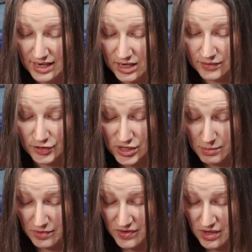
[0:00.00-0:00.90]
And for
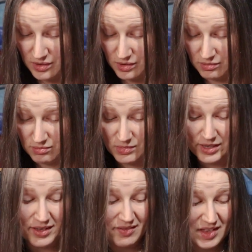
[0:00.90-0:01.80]
some of you,
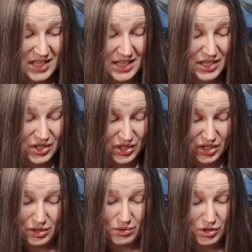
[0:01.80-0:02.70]
this is
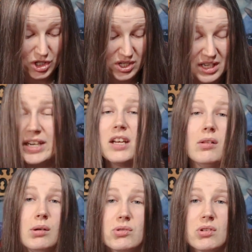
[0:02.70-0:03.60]
you just getting
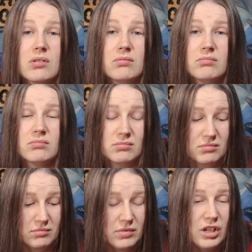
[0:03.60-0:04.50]
closure.
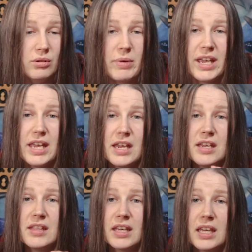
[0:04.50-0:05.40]
You're
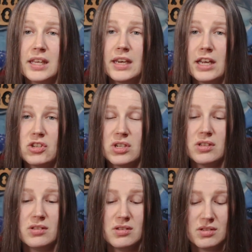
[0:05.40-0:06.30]
making the
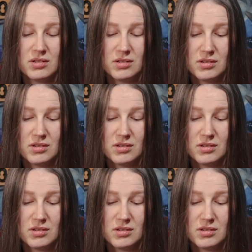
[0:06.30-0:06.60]
connections.